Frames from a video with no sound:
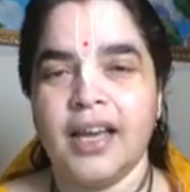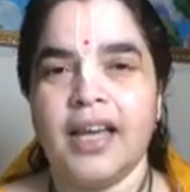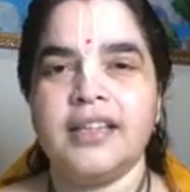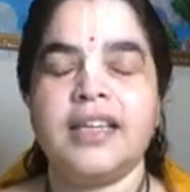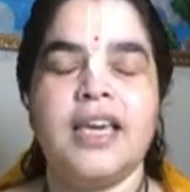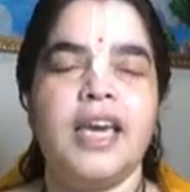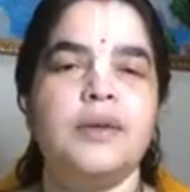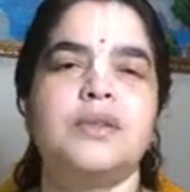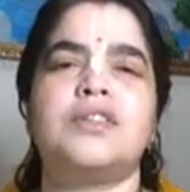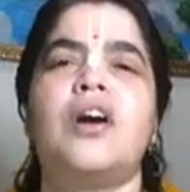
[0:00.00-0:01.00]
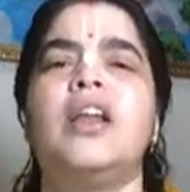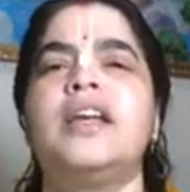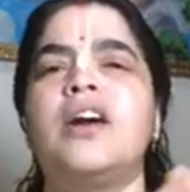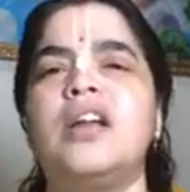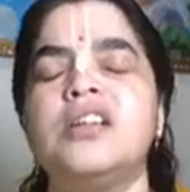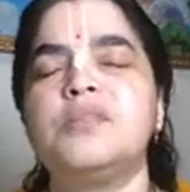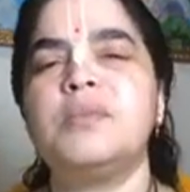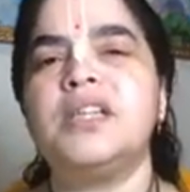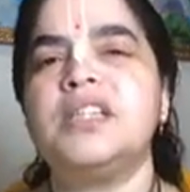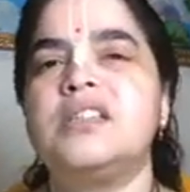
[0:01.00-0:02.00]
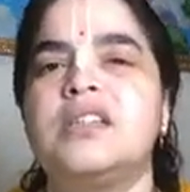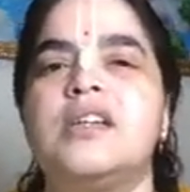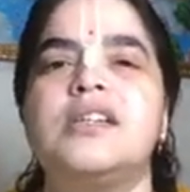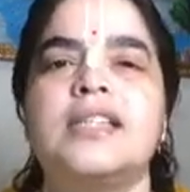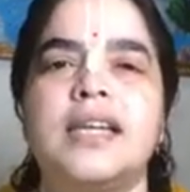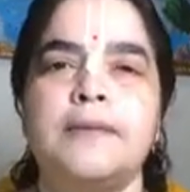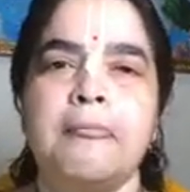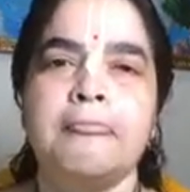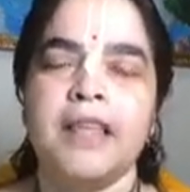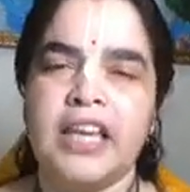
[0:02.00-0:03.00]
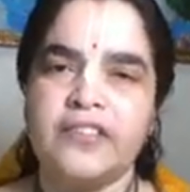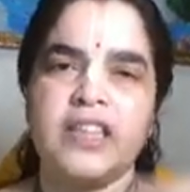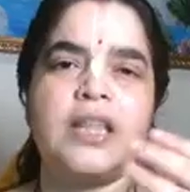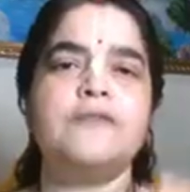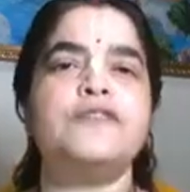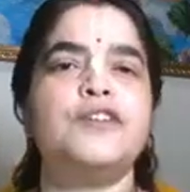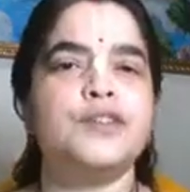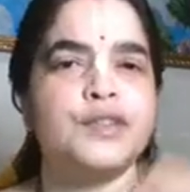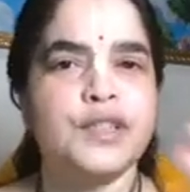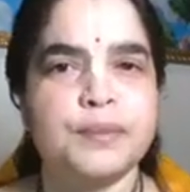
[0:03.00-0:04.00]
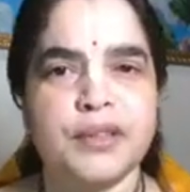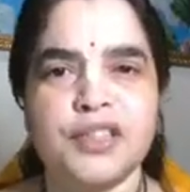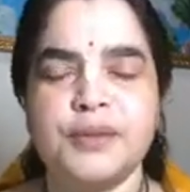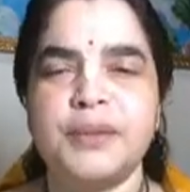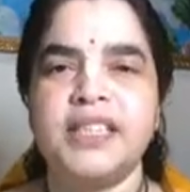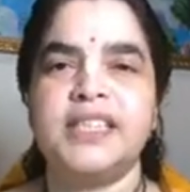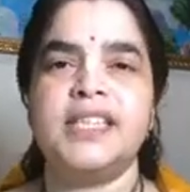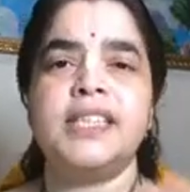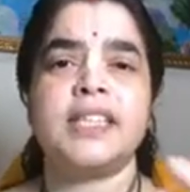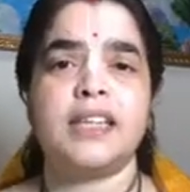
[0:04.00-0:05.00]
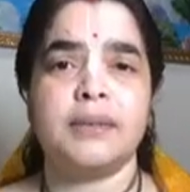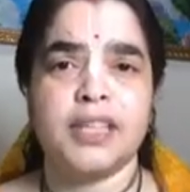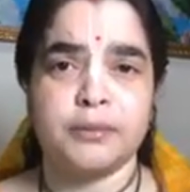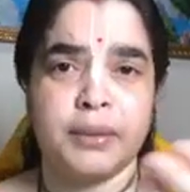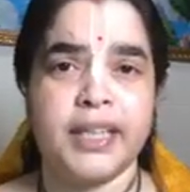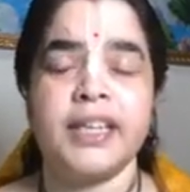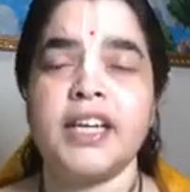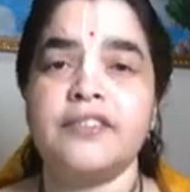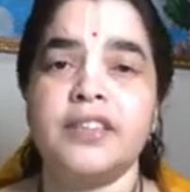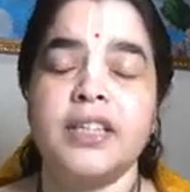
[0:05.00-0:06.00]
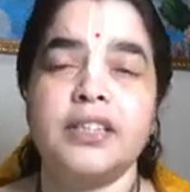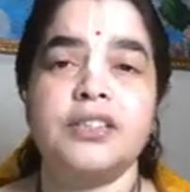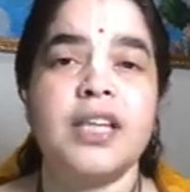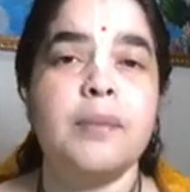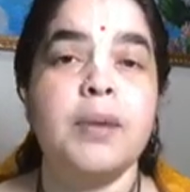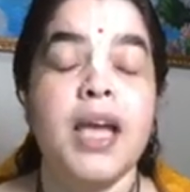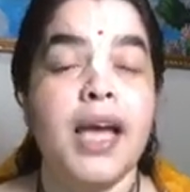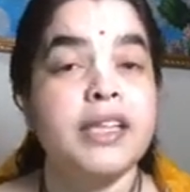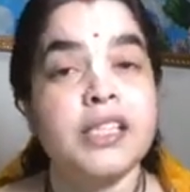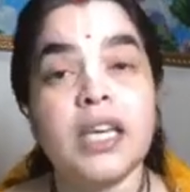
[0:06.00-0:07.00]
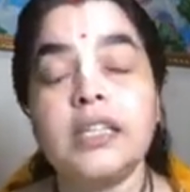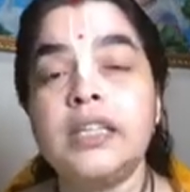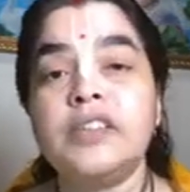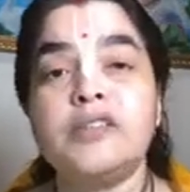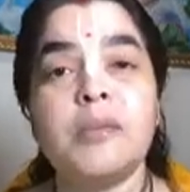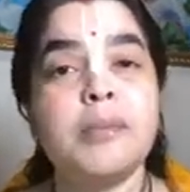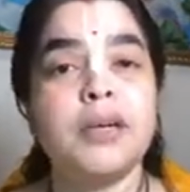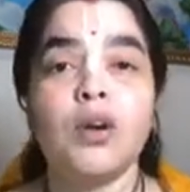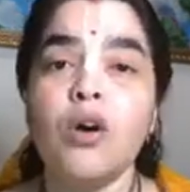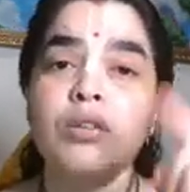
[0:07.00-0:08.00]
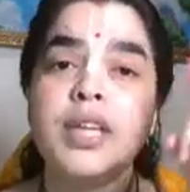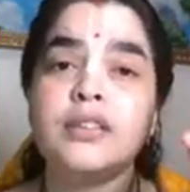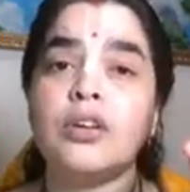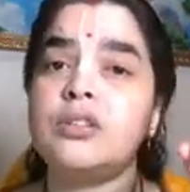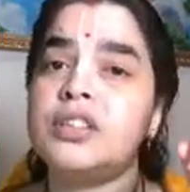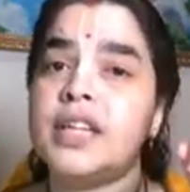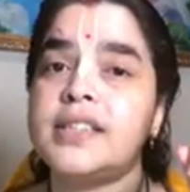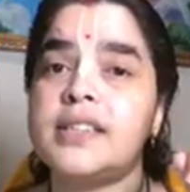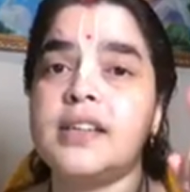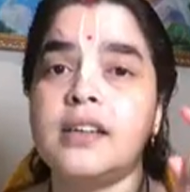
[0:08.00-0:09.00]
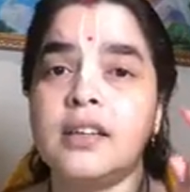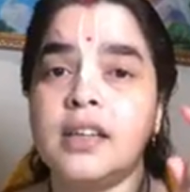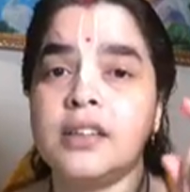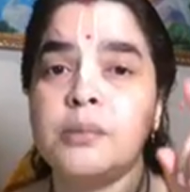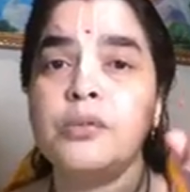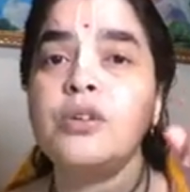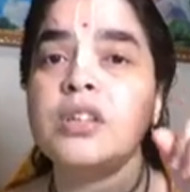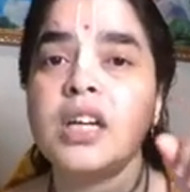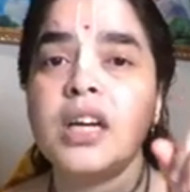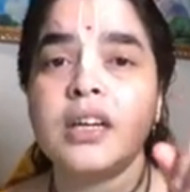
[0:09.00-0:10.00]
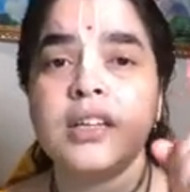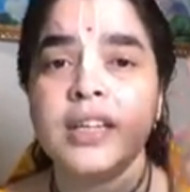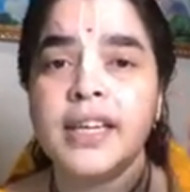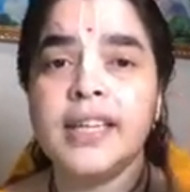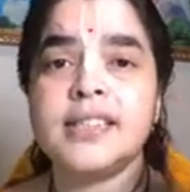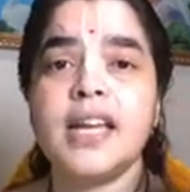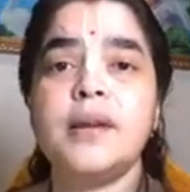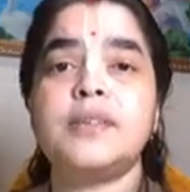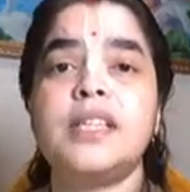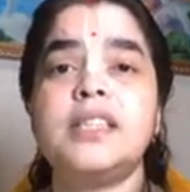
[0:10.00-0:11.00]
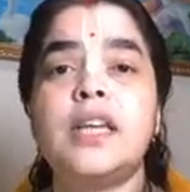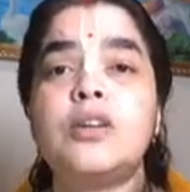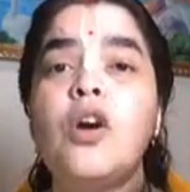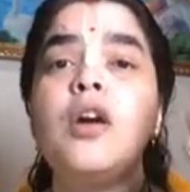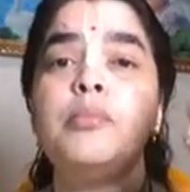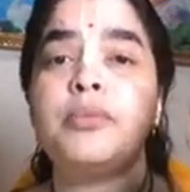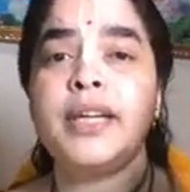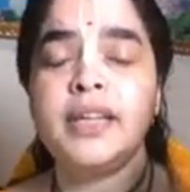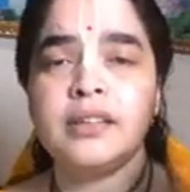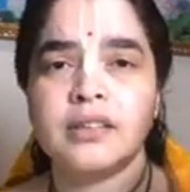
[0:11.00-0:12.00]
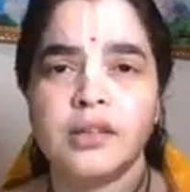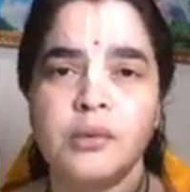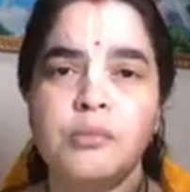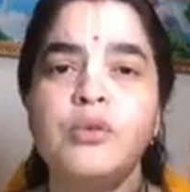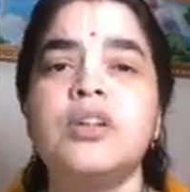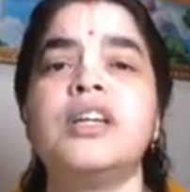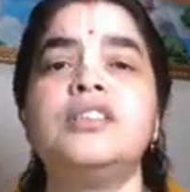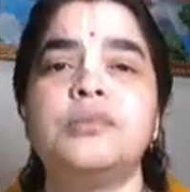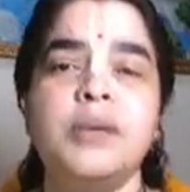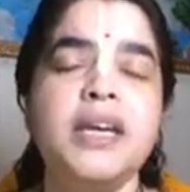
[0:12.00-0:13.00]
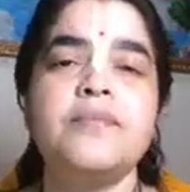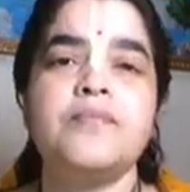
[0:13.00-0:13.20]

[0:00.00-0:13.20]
And the king was calling all his ministers and giving them further responsibilities and explaining everything to them. And he suddenly remembered, oh, that court jester, the Murkha, he's there. So he said, go and bring Murkha to me.